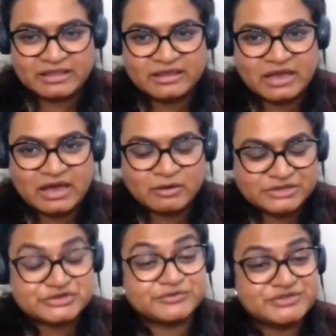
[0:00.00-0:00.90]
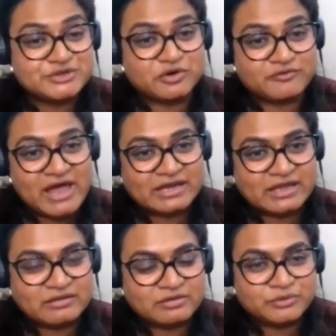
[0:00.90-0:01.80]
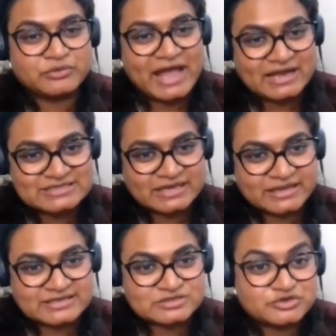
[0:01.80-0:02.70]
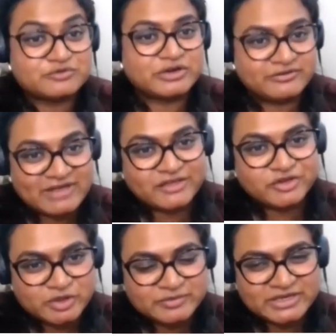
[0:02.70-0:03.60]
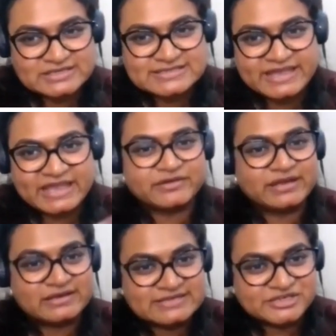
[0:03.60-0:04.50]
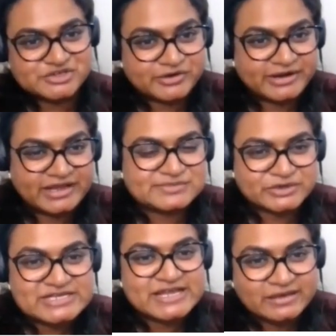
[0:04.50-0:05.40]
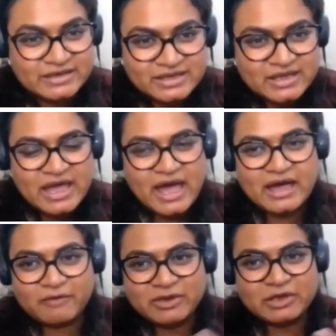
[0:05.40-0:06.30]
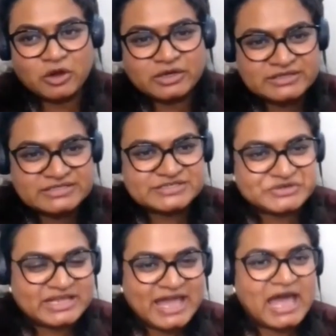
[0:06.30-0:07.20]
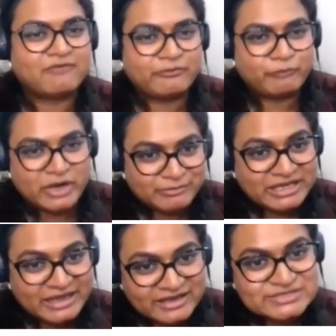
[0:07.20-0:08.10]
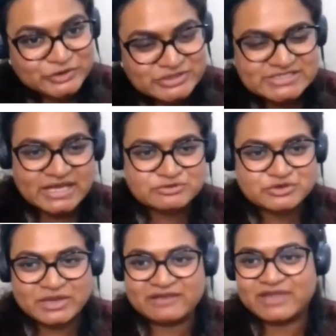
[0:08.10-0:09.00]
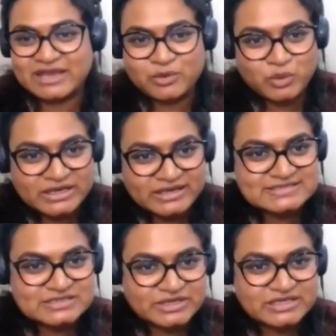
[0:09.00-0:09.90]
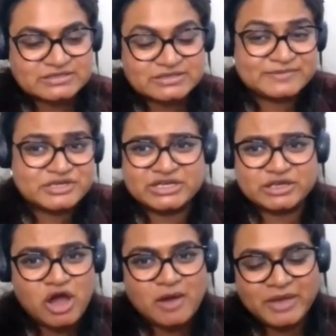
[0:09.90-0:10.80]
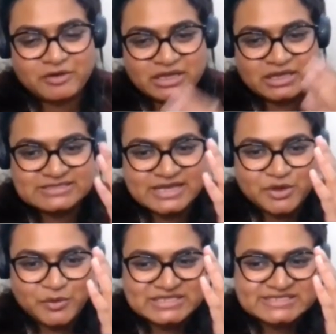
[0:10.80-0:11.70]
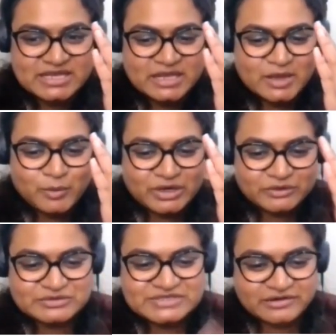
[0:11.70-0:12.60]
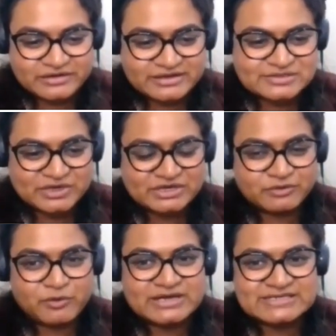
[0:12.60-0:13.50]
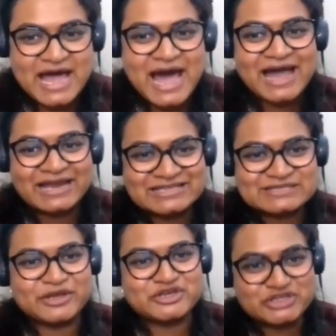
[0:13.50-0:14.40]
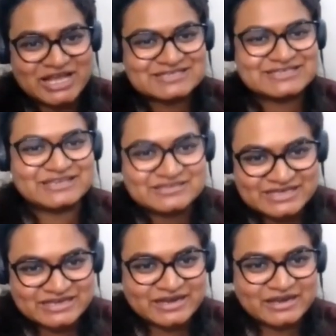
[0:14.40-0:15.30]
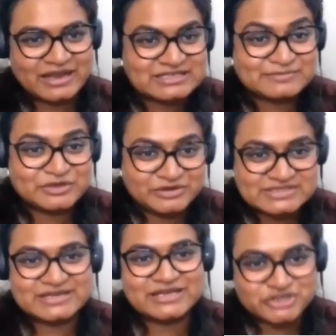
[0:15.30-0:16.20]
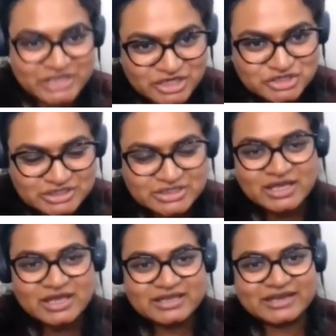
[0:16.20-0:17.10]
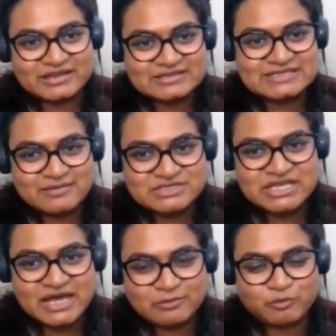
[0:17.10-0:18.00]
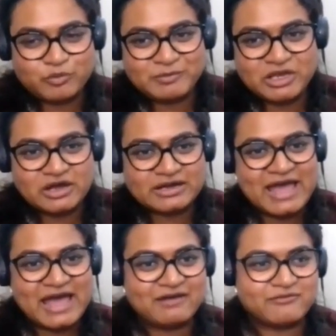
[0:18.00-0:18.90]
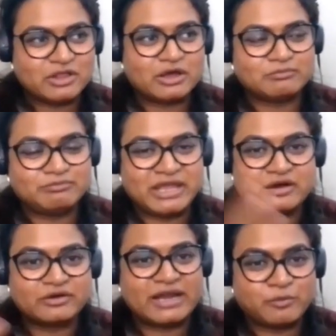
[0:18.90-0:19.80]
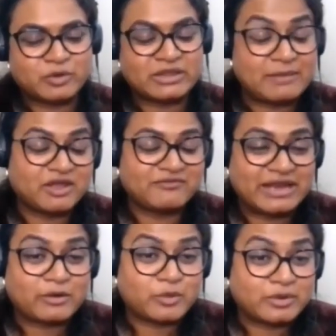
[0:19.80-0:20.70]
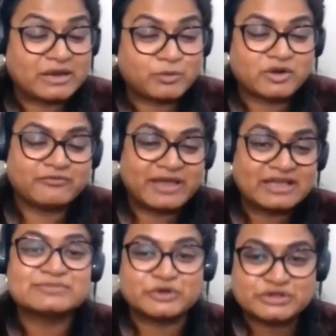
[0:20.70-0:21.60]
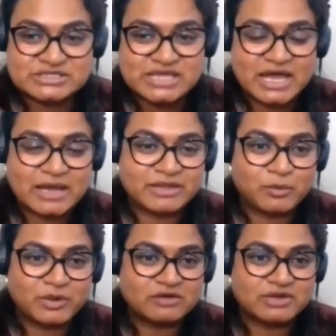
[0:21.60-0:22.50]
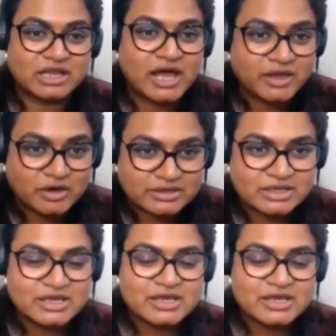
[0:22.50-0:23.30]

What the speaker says: think the service you provide through that, I think, is also very valuable, because the areas that you're an expert in, we not necessarily have very many experts. So if anyone is looking, especially in compounding, because I know it's one of those areas where it requires highly specialized skill set and experience and education, yet at the same time, we may not have that big of a network of experts that we can rely on.